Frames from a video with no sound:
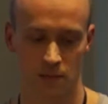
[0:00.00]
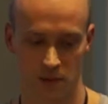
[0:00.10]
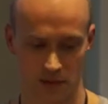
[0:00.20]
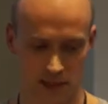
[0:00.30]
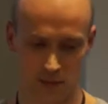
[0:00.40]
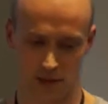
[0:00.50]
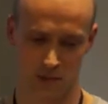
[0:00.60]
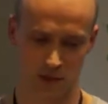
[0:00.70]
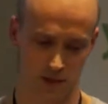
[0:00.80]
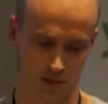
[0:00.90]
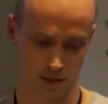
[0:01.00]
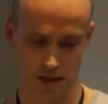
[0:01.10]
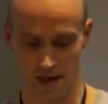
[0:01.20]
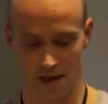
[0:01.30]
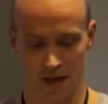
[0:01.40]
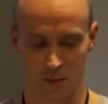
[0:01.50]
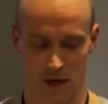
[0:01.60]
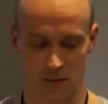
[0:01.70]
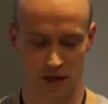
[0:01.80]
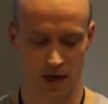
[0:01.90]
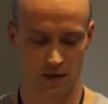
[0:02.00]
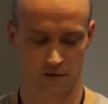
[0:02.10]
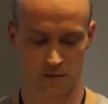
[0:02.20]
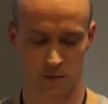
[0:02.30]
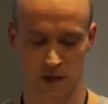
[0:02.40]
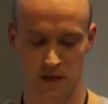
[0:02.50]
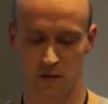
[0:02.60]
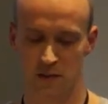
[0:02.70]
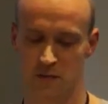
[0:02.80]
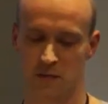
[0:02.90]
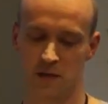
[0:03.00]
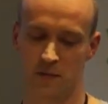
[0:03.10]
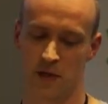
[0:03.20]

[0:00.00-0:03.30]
I'm going to skip this because it might be kind of pre-Gutenberg.